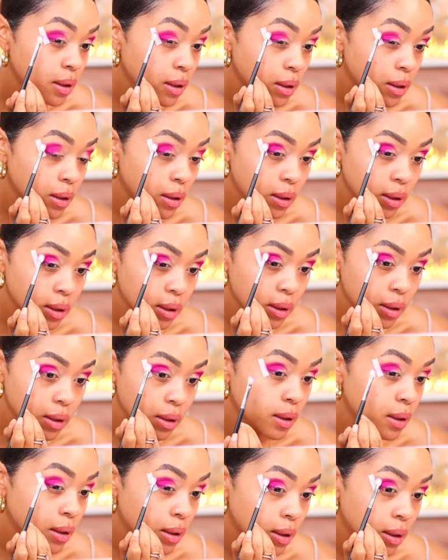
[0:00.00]
on
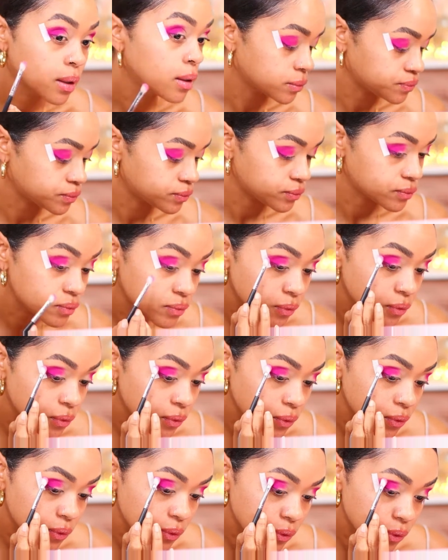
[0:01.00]
top of that
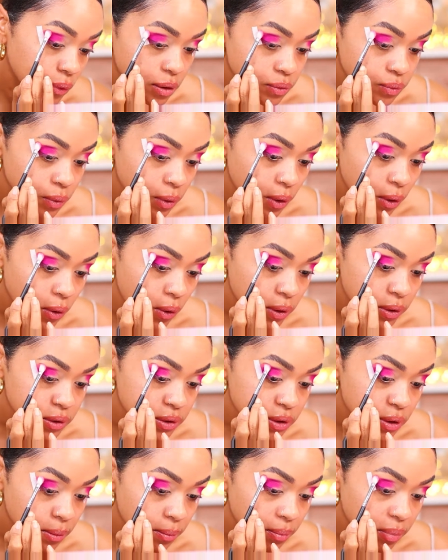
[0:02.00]
pink because we're going
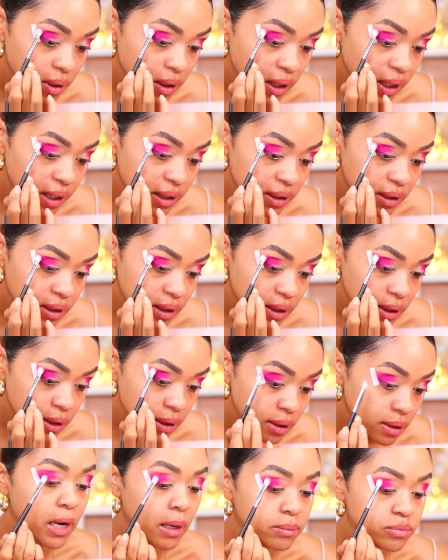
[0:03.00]
to blend it.
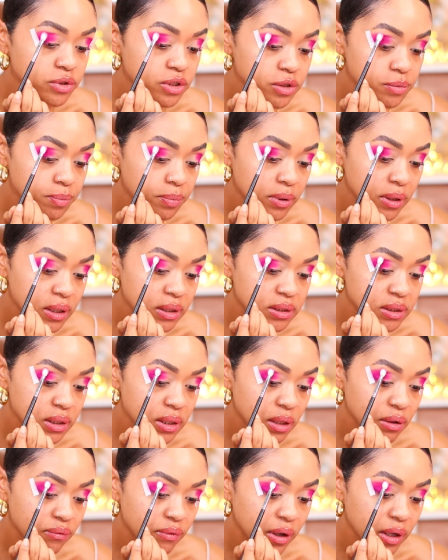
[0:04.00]
And I'm just
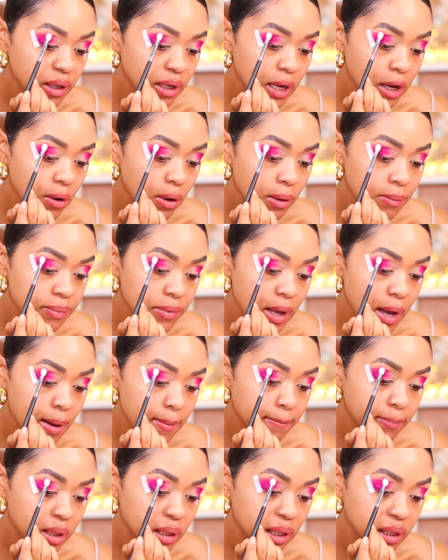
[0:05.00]
placing it right now. I'm
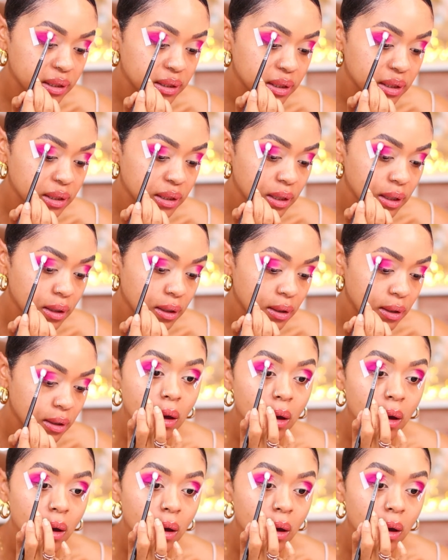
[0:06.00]
not blending it.